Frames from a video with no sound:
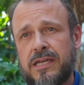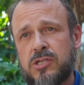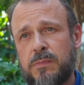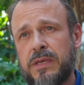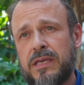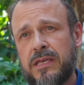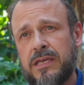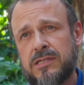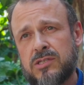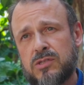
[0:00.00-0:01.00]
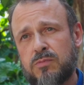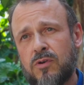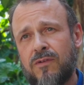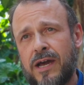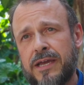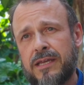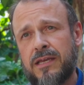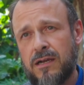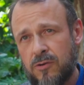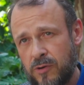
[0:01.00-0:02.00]
HPE is
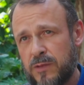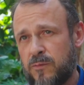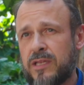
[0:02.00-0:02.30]
providing a great